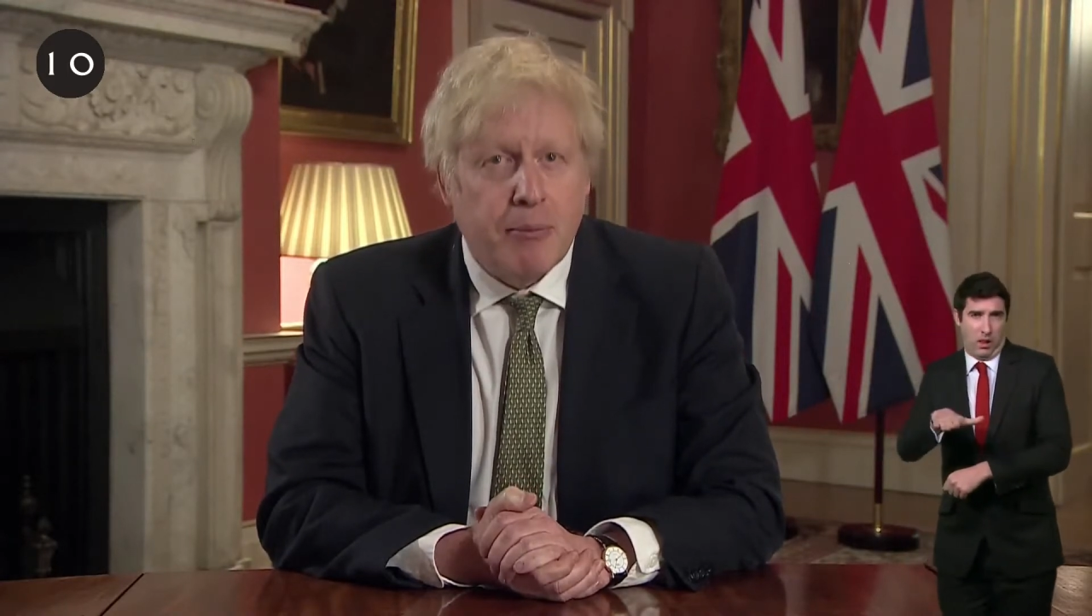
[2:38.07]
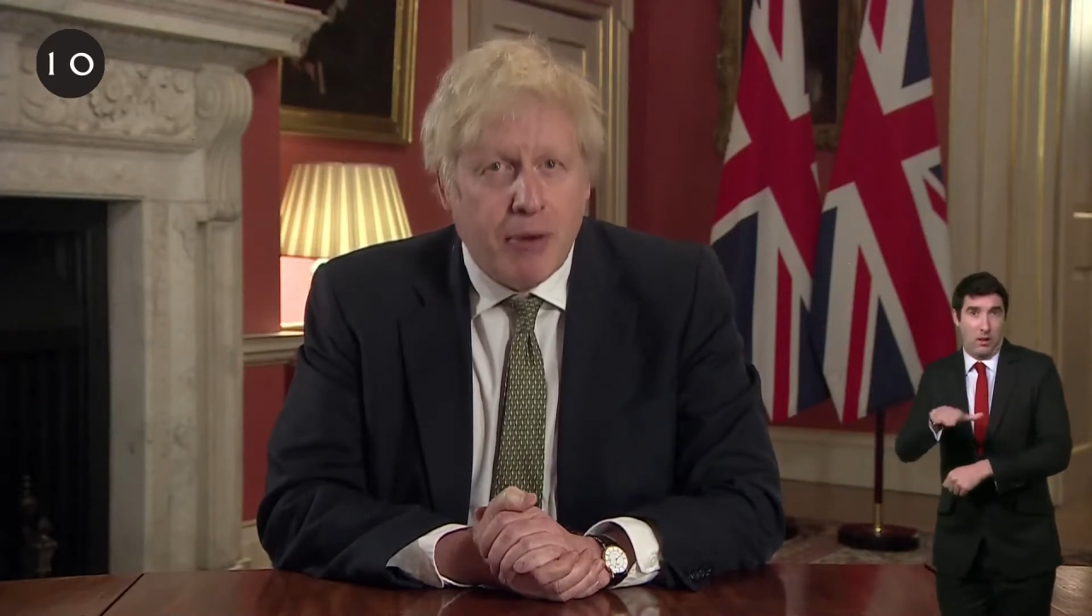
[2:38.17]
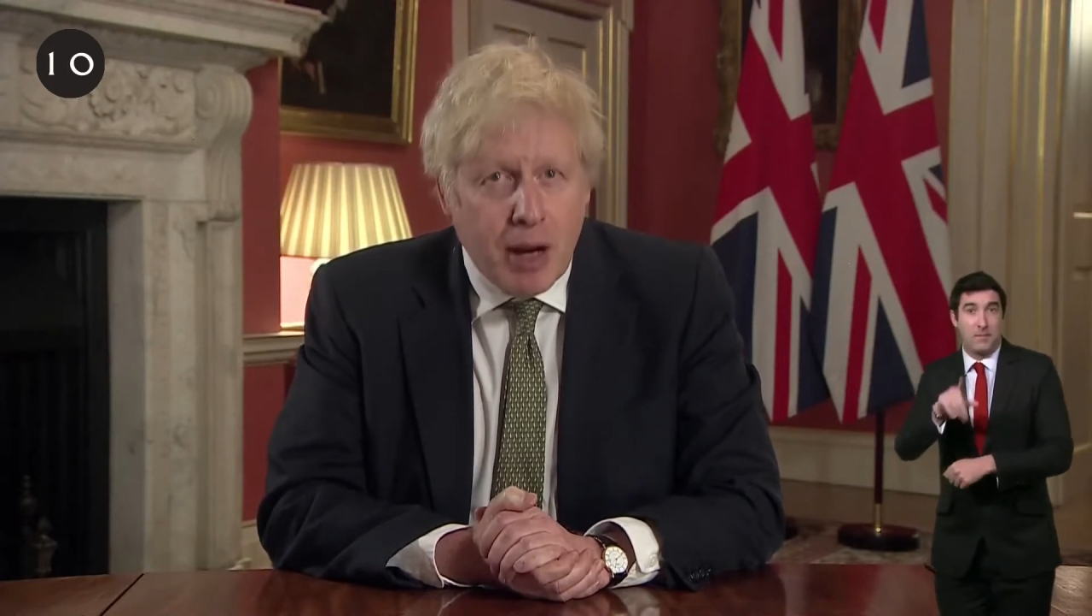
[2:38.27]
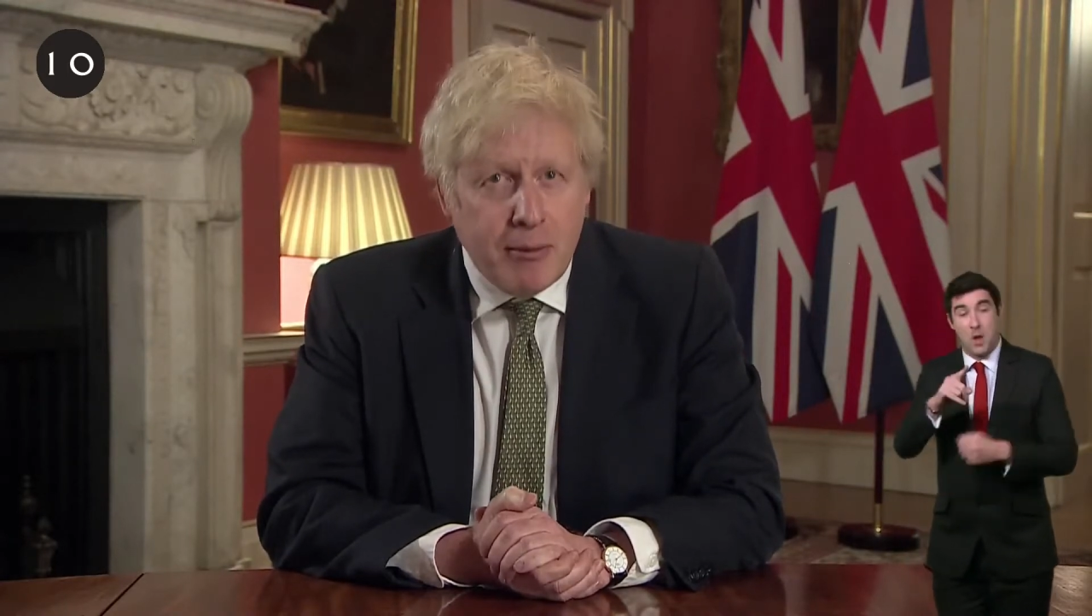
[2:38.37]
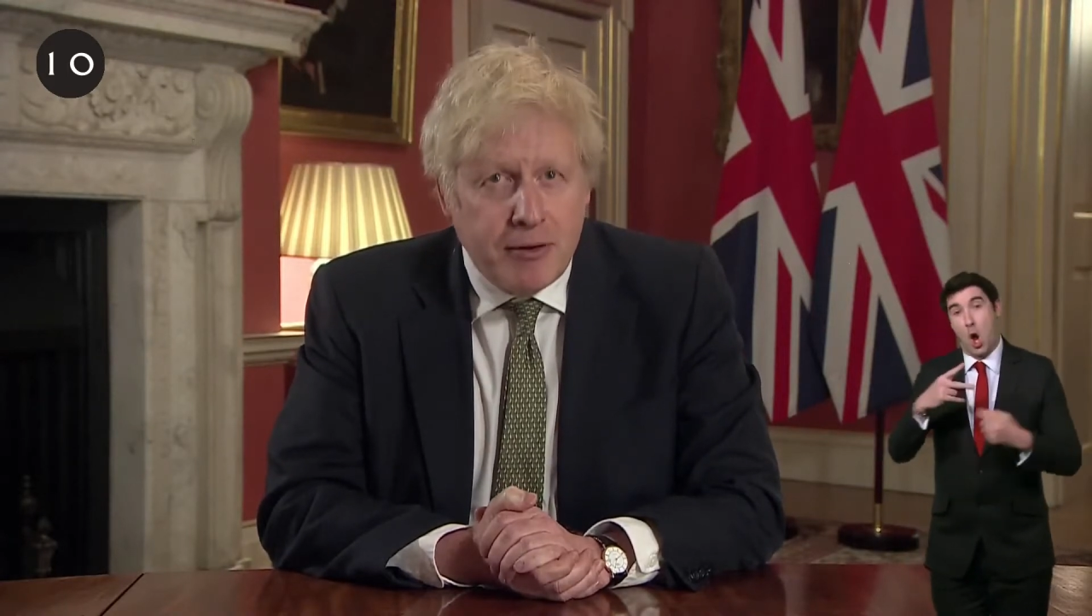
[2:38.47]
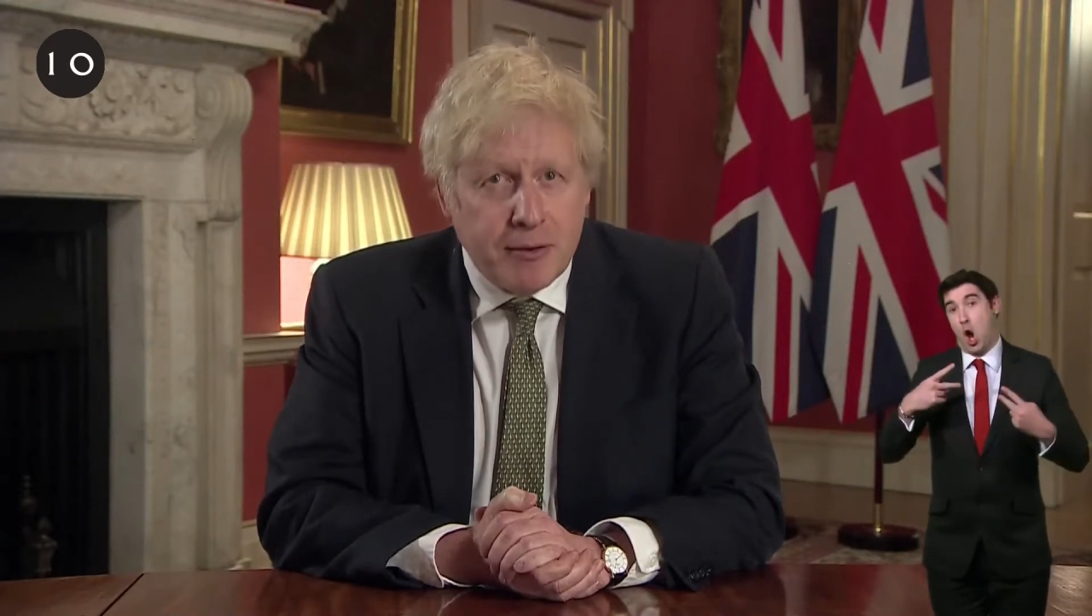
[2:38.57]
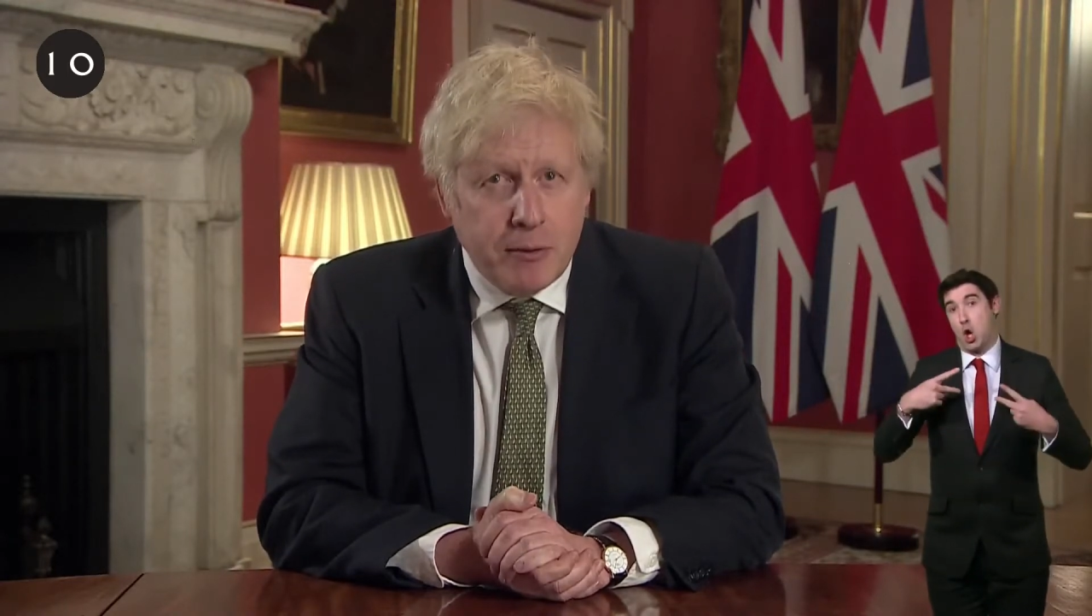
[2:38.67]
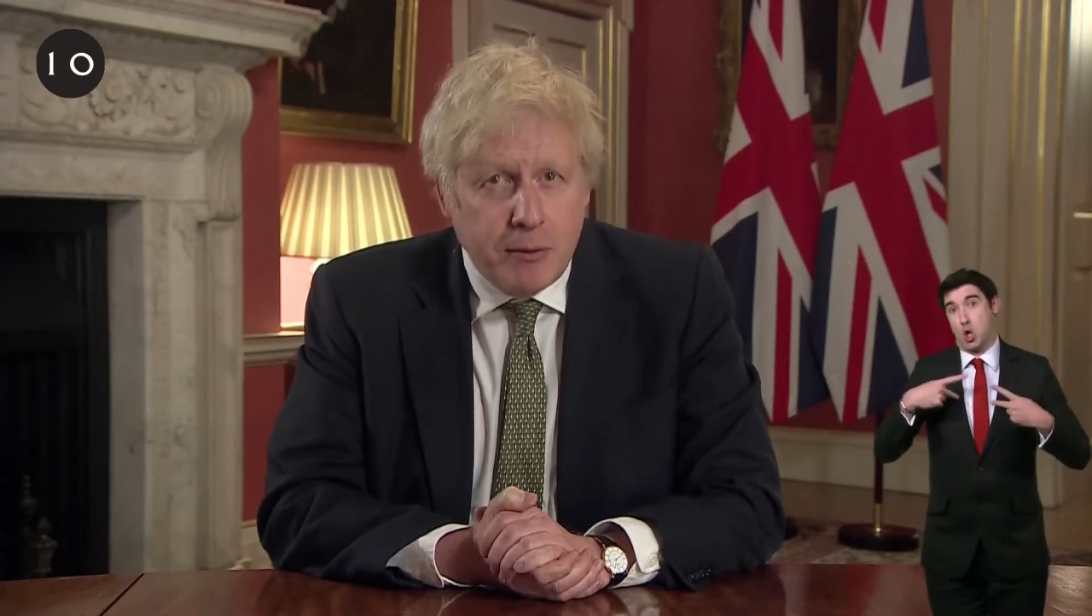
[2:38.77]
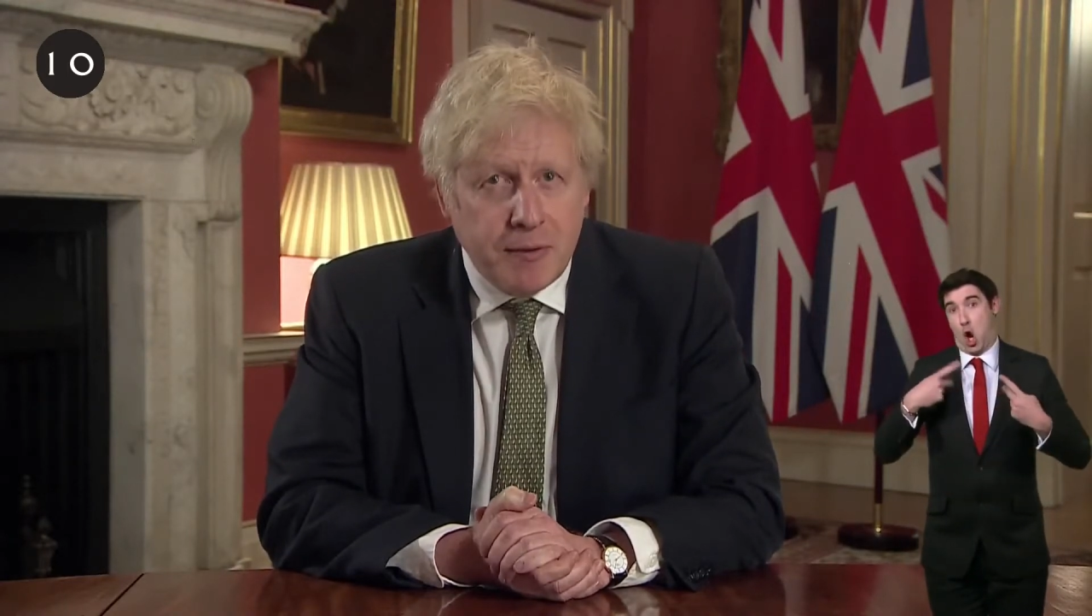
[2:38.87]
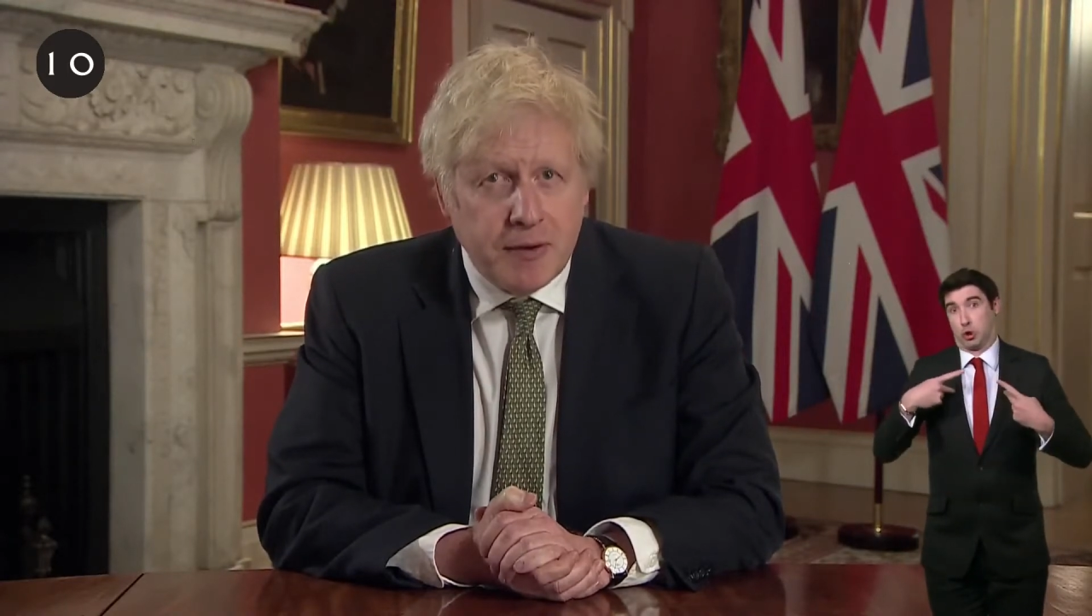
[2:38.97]
secondary
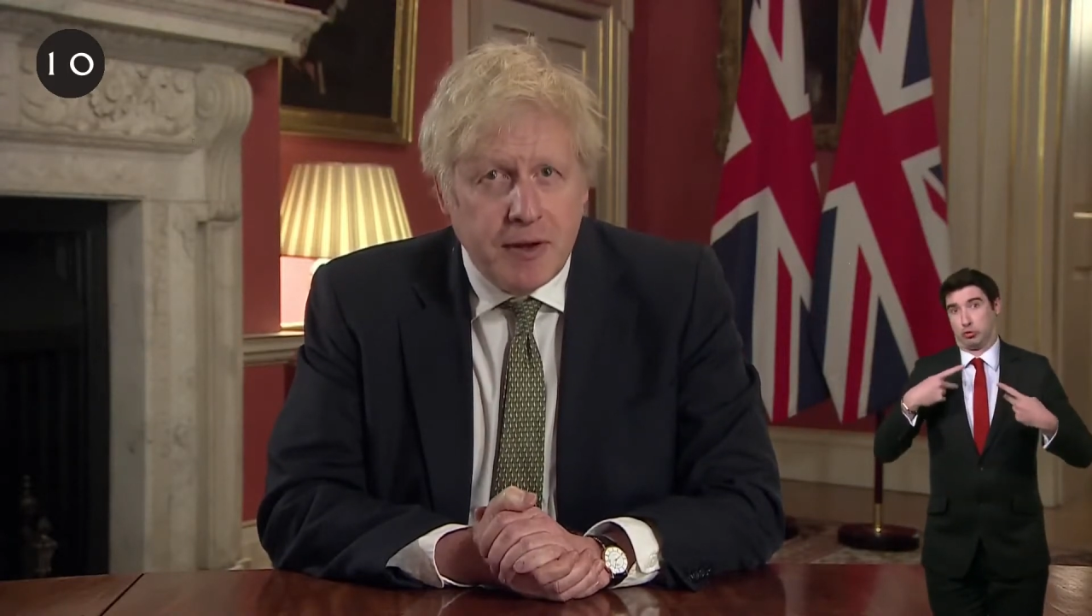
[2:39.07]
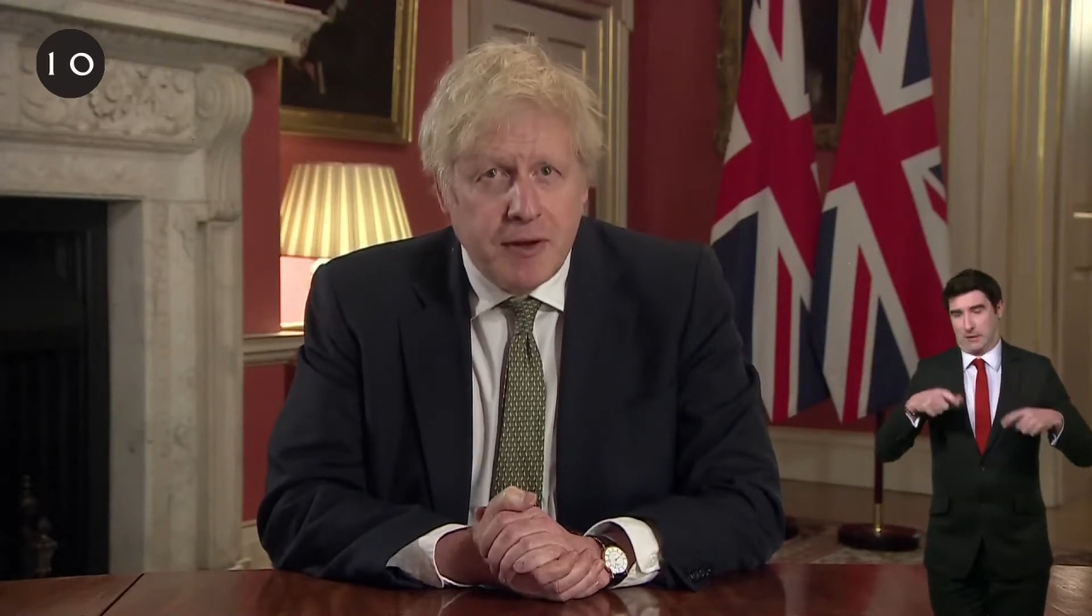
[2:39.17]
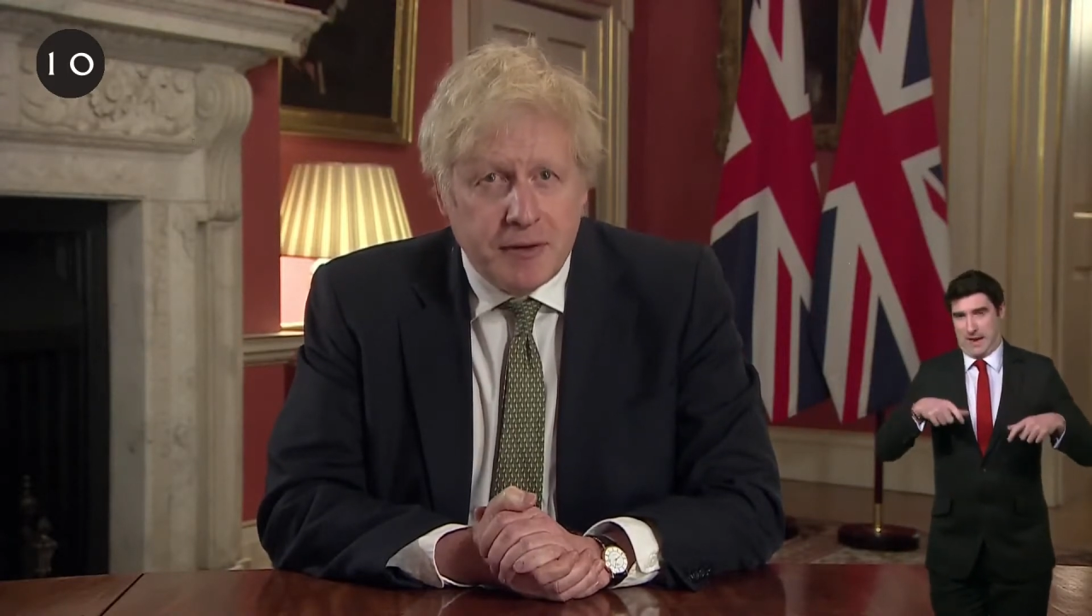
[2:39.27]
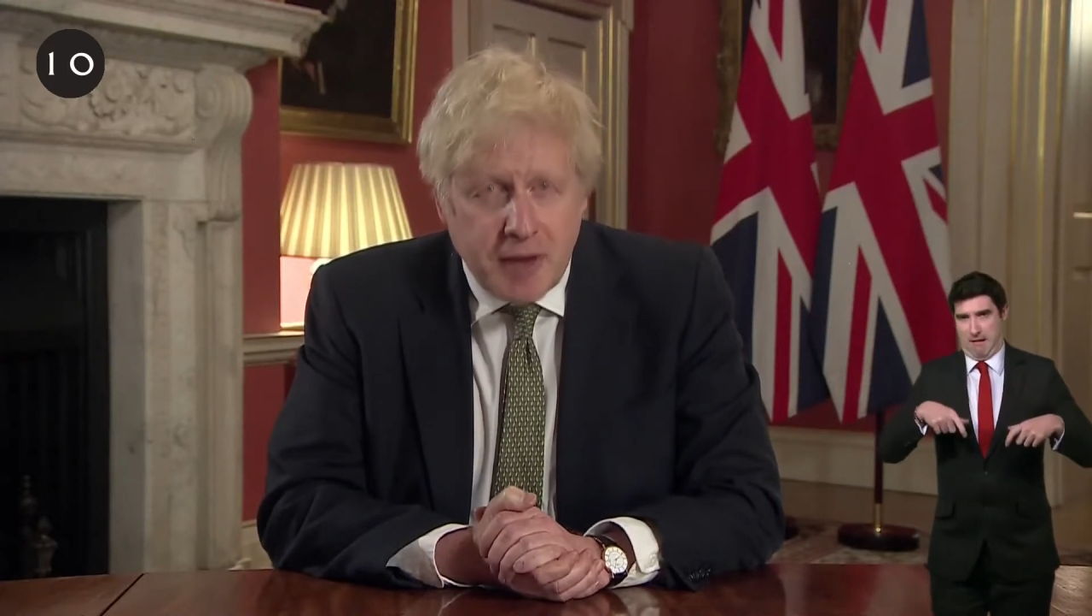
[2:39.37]
schools,